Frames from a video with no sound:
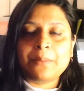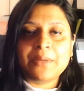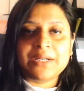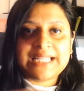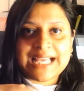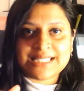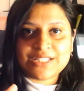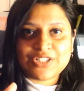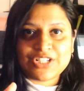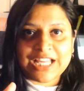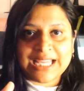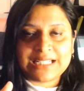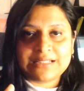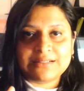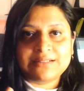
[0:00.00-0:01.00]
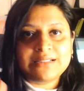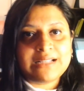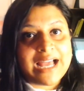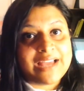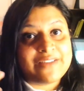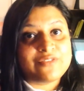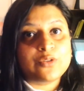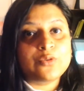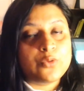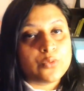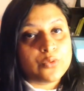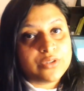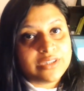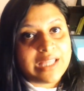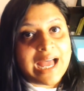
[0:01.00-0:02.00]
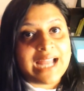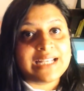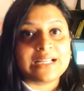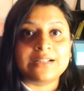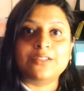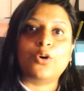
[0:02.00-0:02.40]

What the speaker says: but as a writer, I have to know that